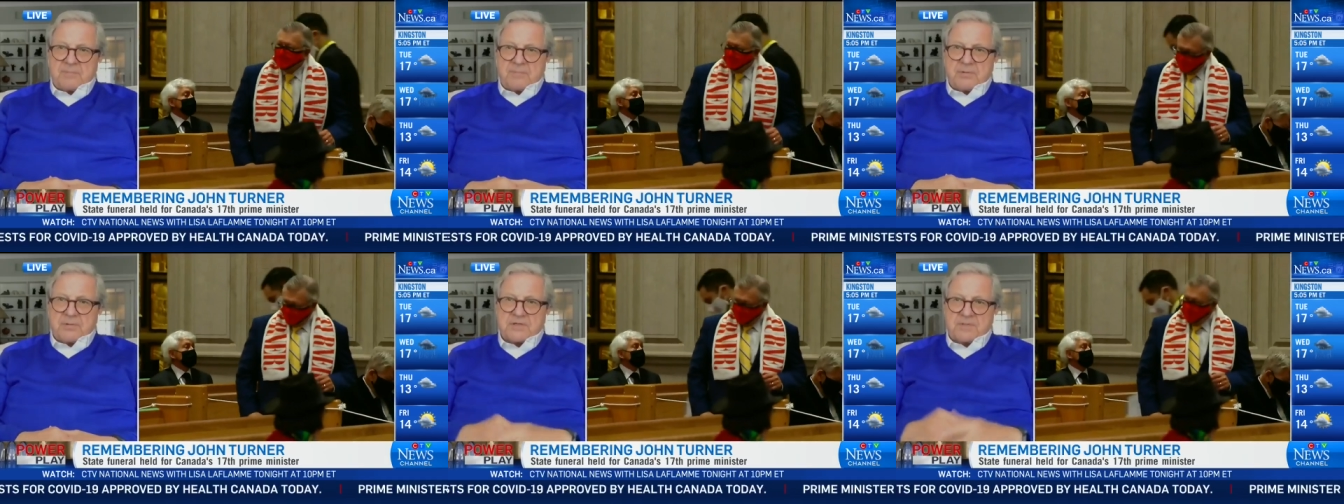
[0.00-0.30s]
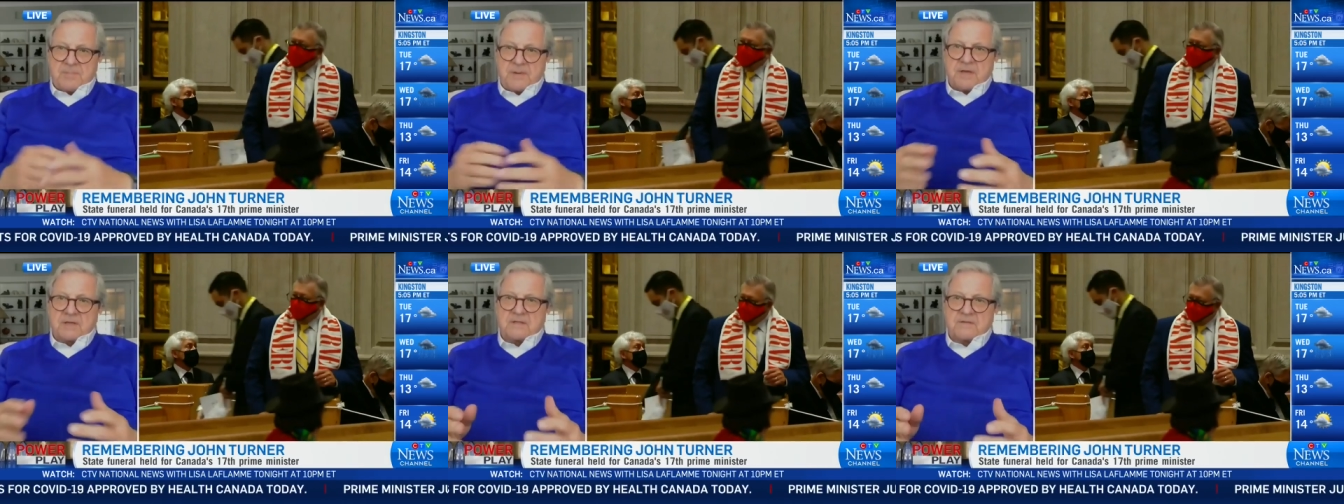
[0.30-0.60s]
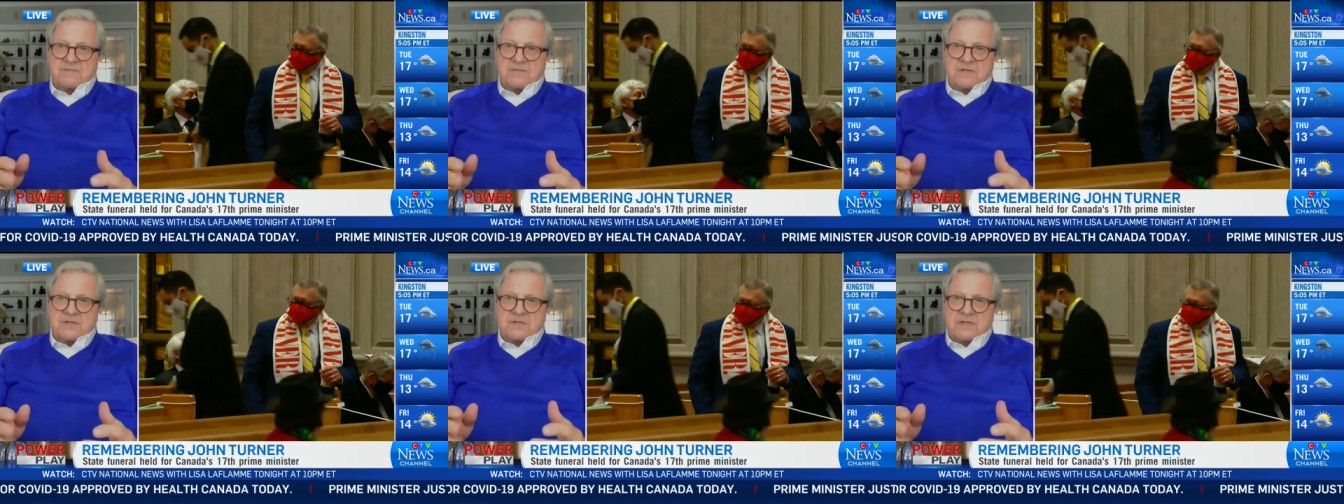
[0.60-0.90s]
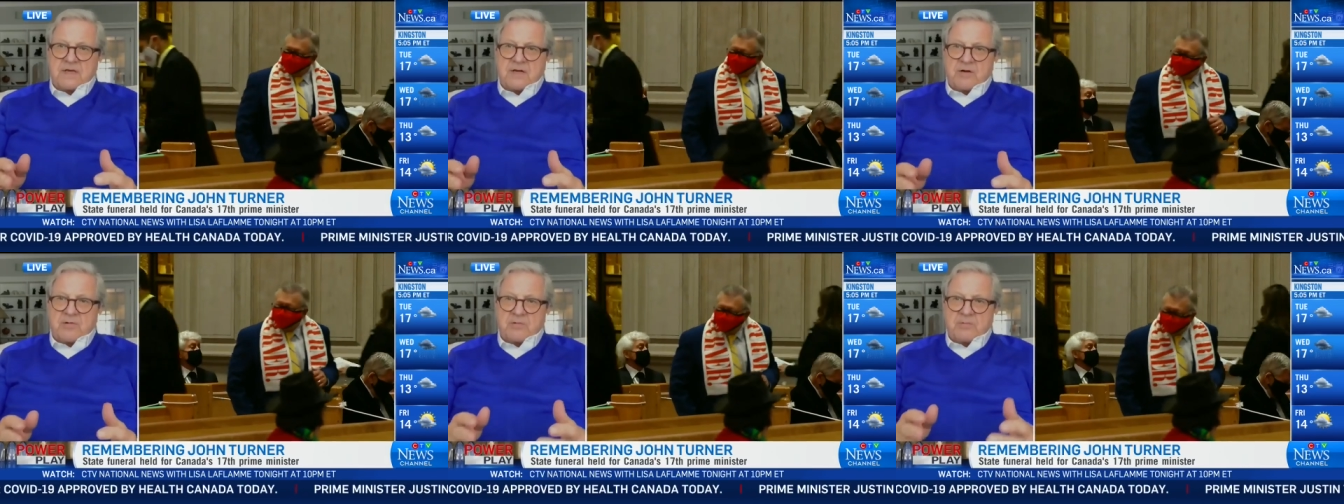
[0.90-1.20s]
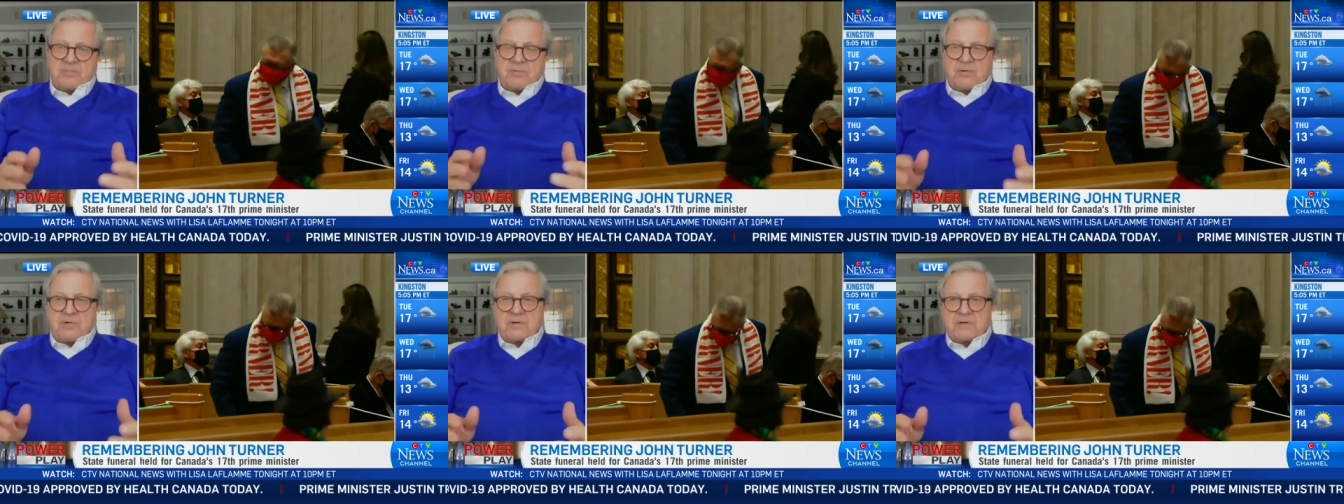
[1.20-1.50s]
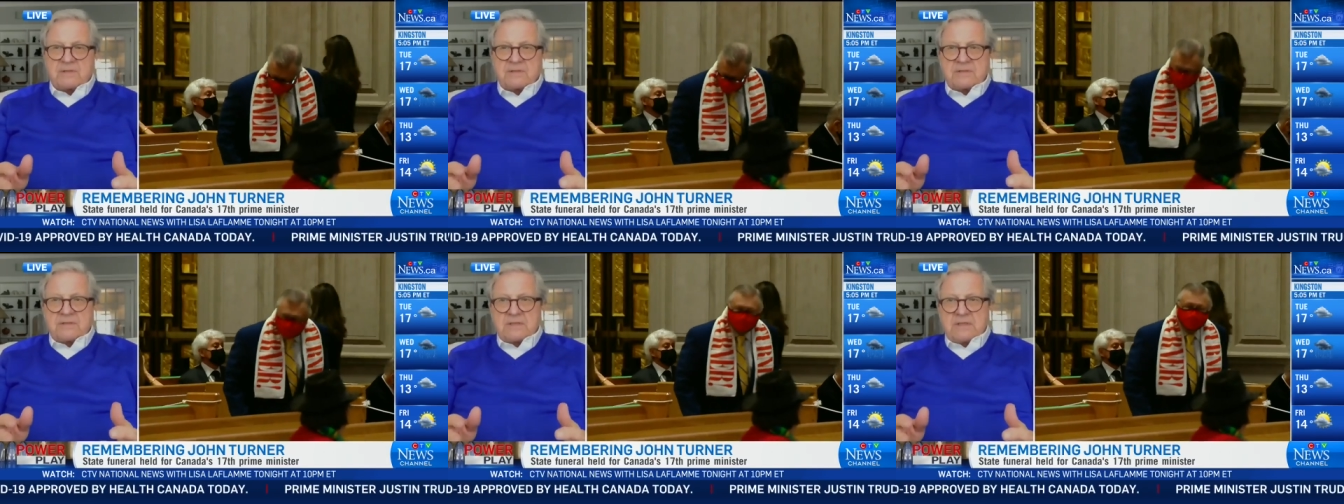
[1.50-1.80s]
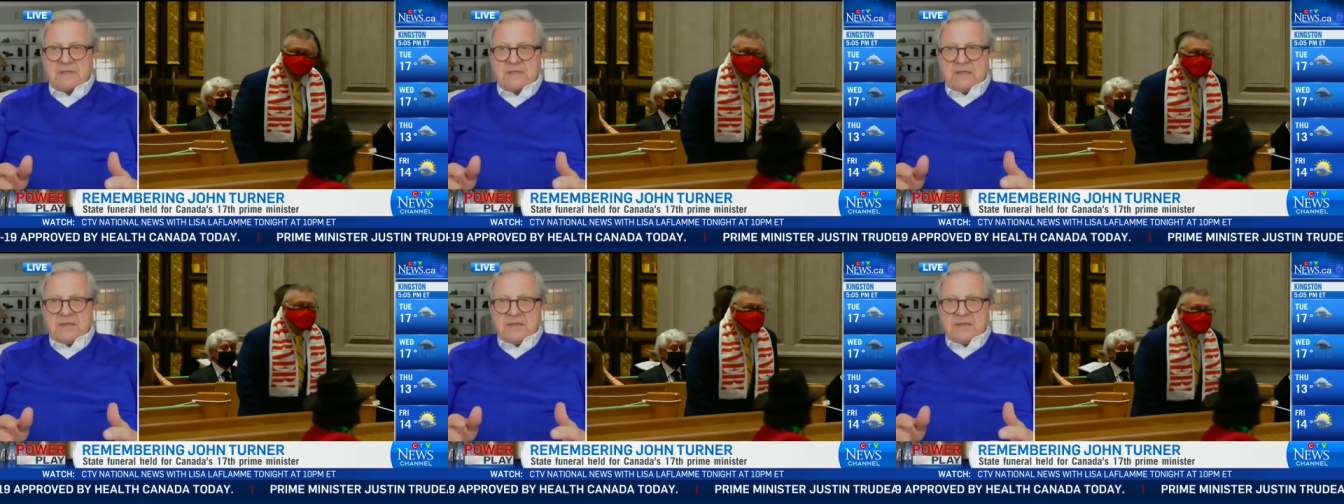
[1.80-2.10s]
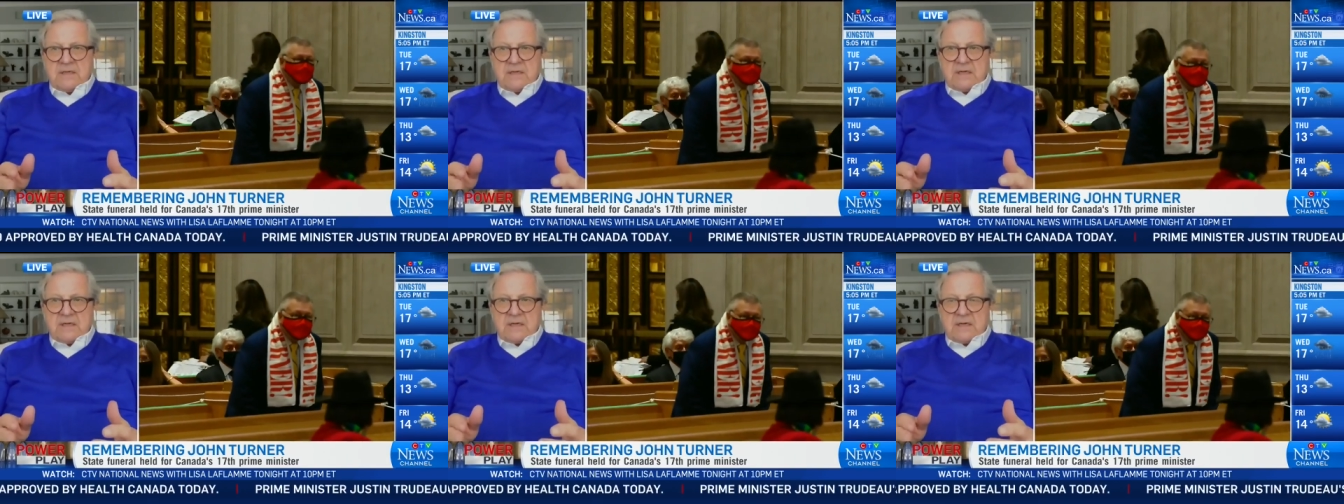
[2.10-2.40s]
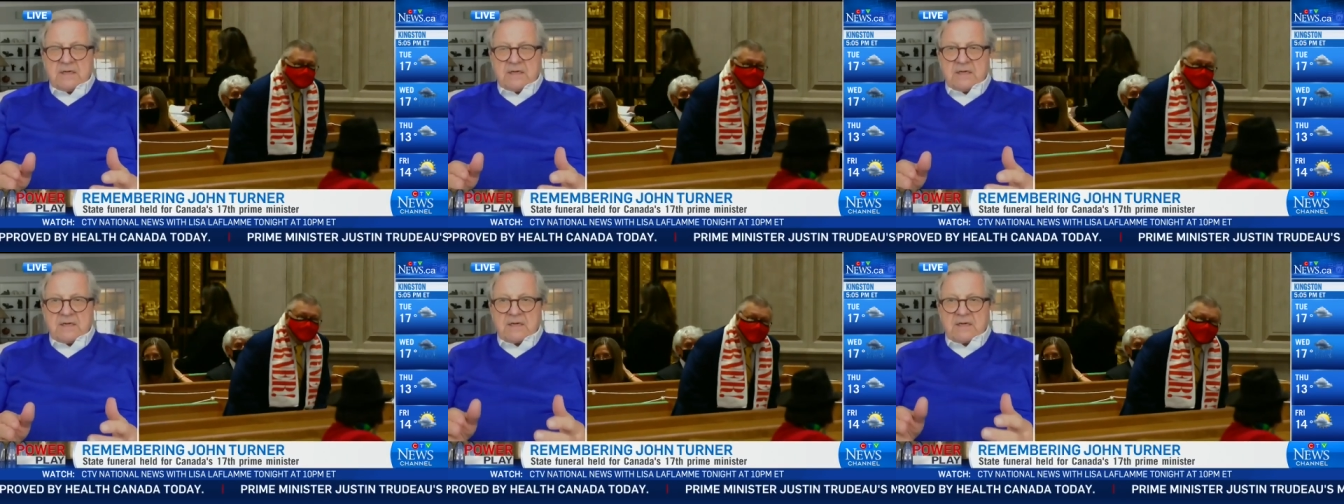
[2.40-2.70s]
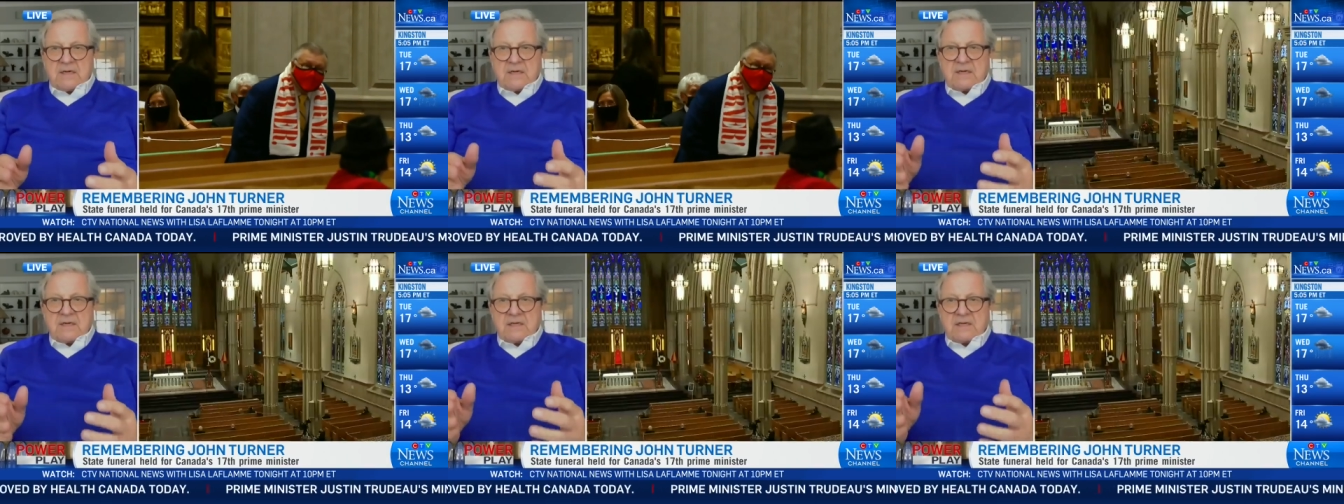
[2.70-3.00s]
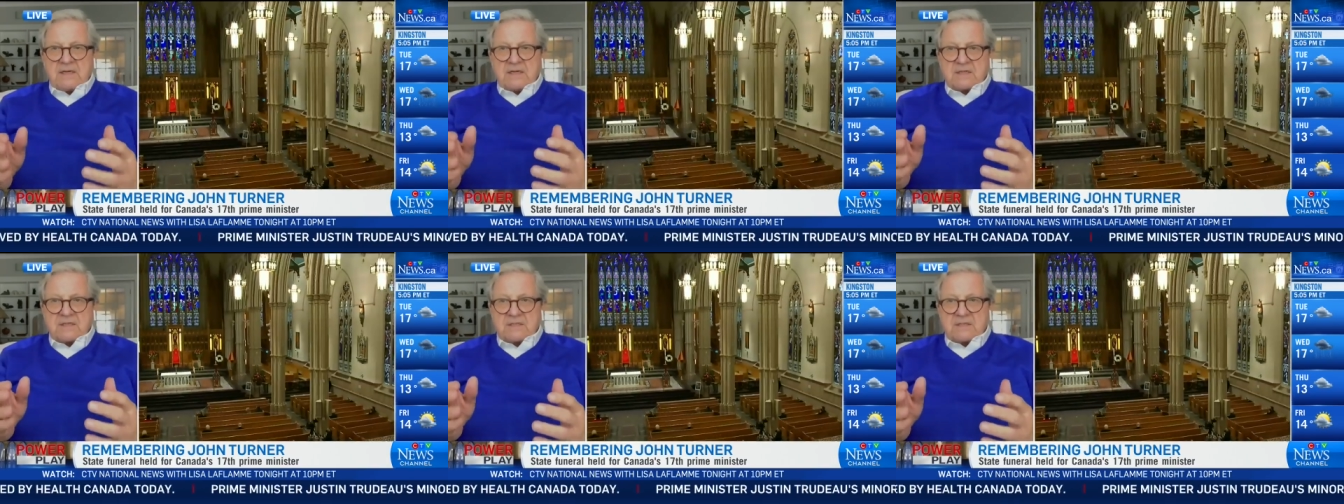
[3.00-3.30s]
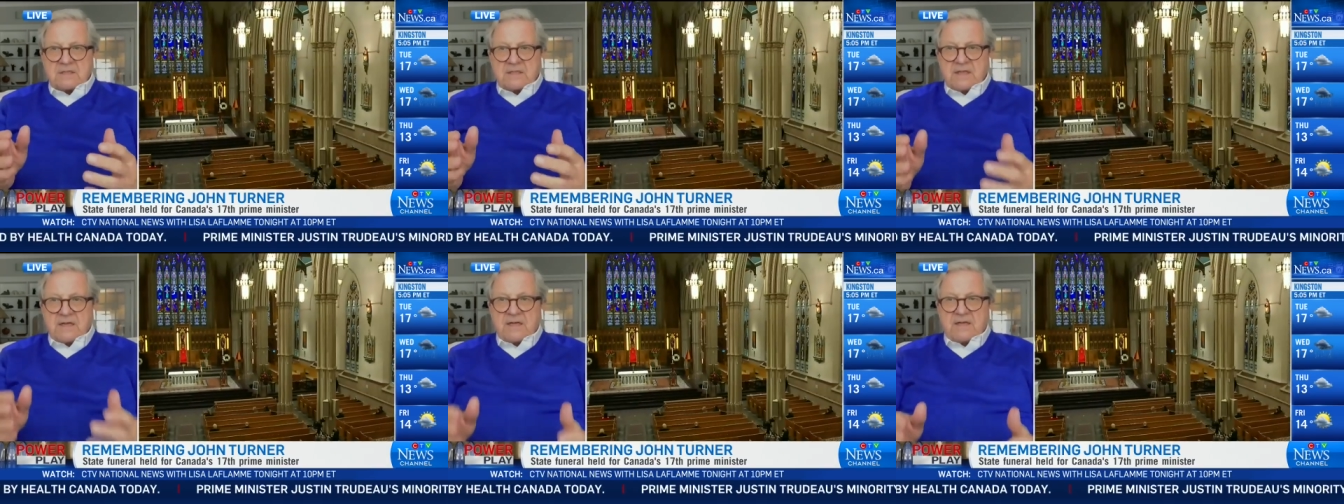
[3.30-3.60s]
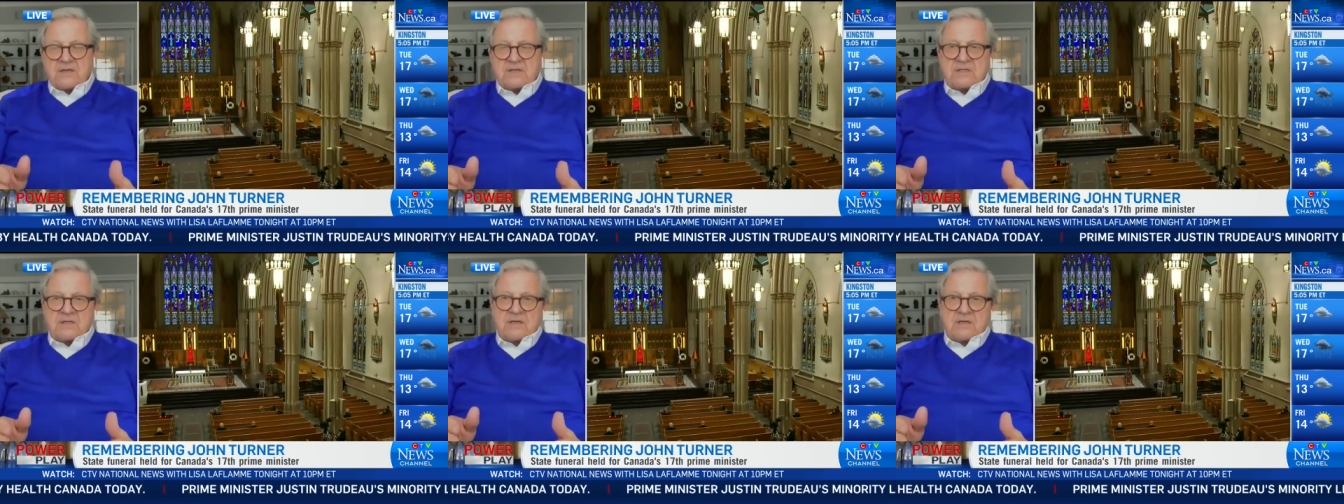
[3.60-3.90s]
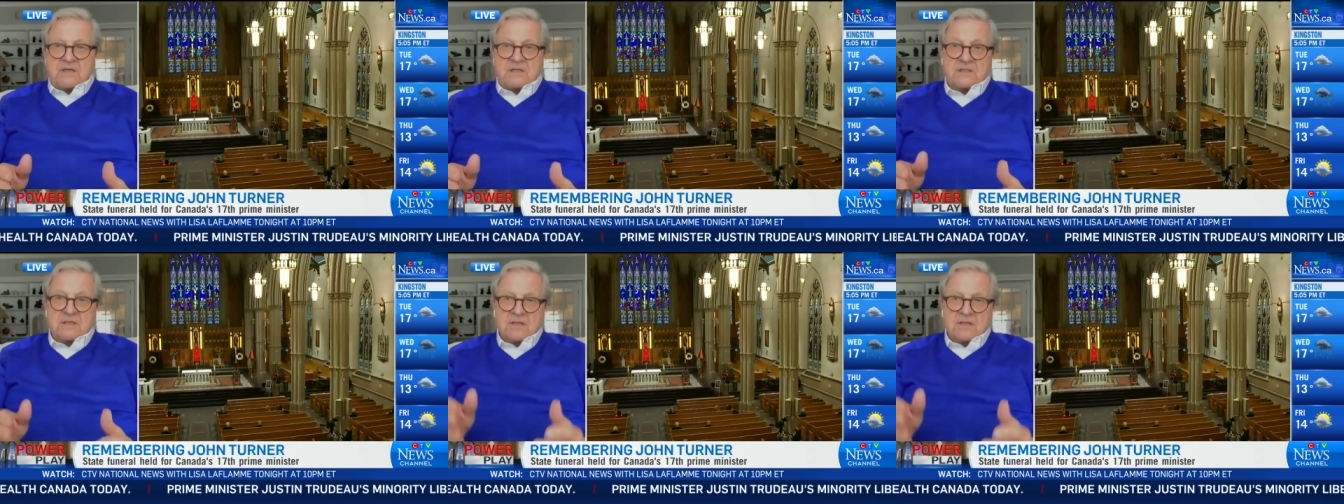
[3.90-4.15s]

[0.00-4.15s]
perspective just how important uh, his legacy is.